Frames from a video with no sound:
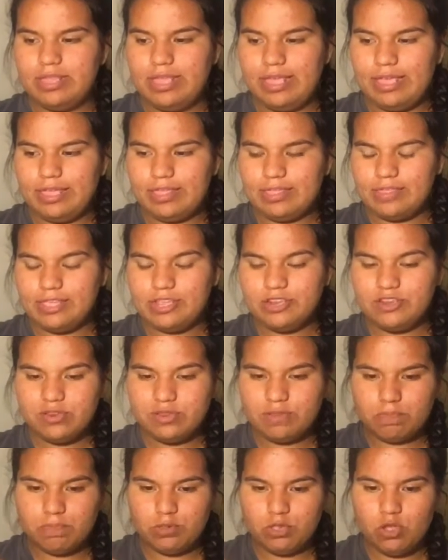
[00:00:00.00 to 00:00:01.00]
Like, they
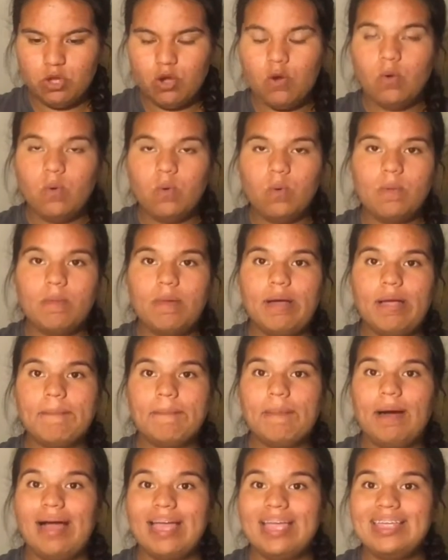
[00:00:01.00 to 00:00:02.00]
just blow my
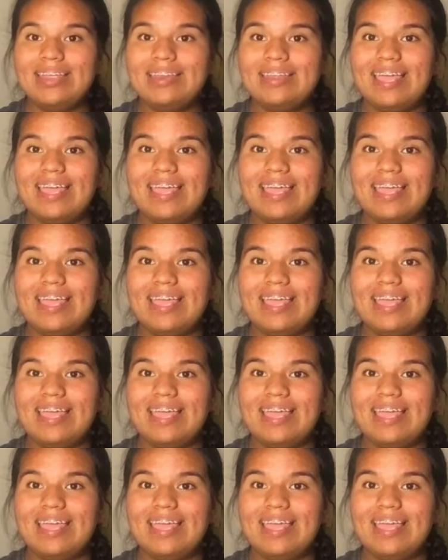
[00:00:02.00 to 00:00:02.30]
mind,